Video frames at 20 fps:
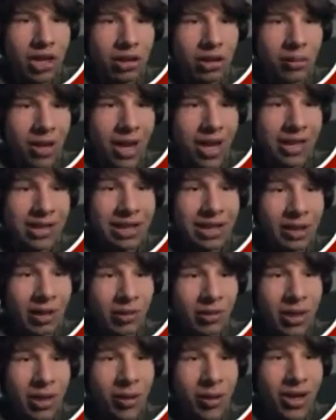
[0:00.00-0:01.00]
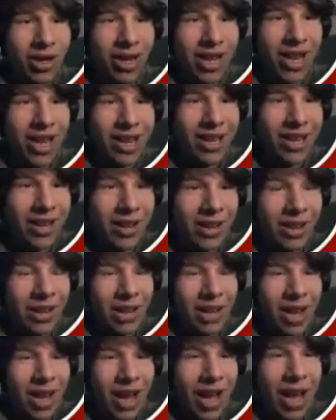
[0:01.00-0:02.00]
Oh, I just killed him instantly with that one
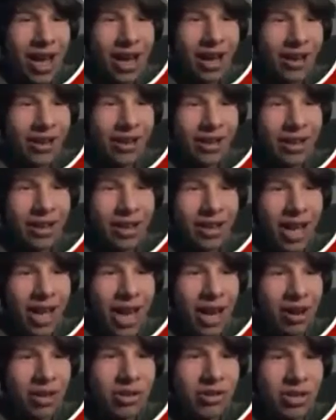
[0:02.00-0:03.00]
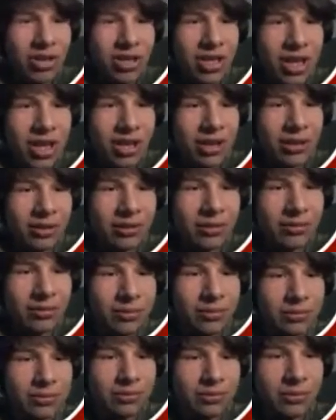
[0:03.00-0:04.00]
hit. Ha! How
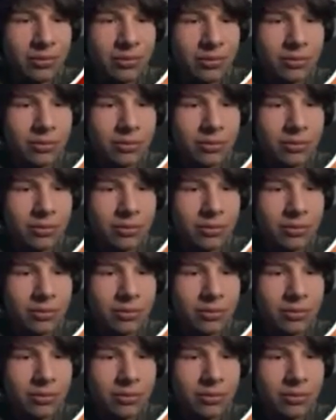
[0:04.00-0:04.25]
interesting.